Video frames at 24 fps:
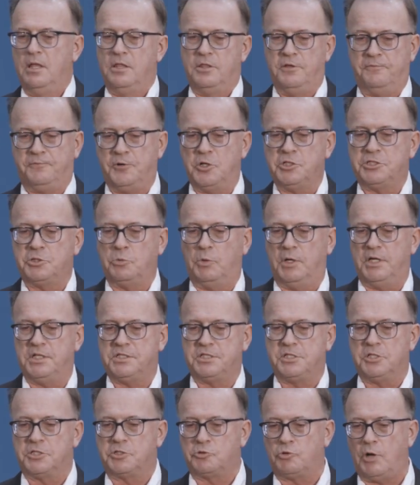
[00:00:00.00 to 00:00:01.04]
The first one
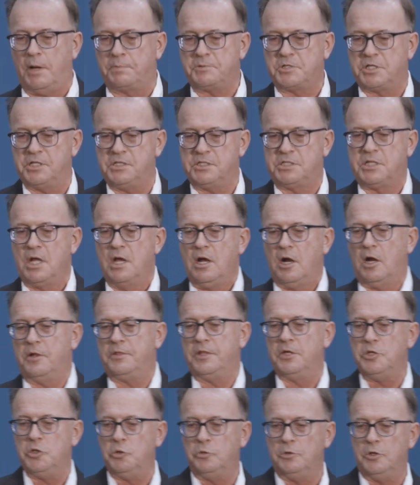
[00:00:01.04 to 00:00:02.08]
is disruptions are
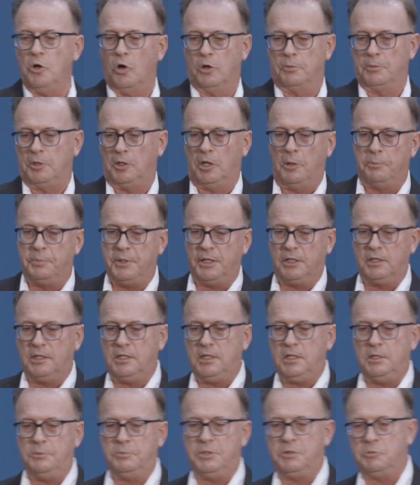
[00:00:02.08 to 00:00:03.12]
the new normal.
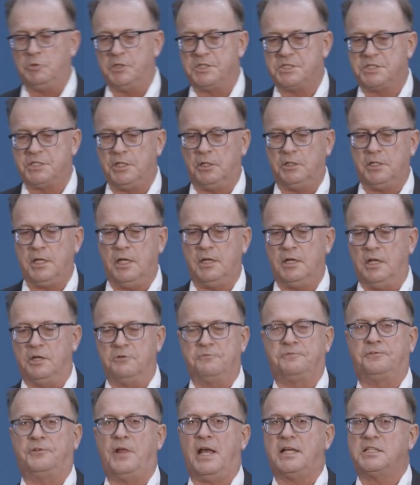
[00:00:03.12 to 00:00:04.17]
Ability to be resilient
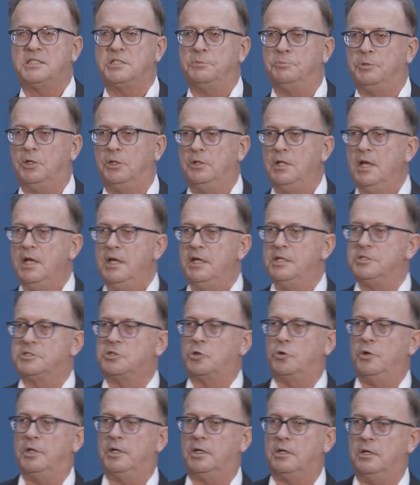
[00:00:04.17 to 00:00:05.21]
and flexible is
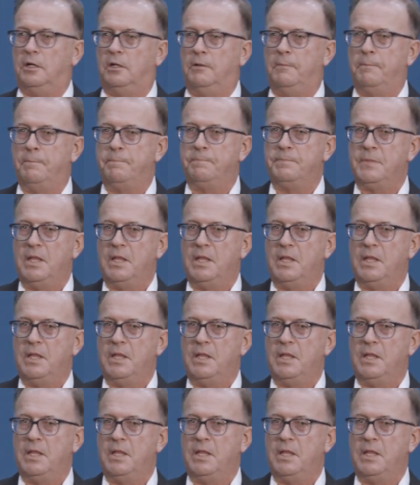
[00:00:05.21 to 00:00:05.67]
critical.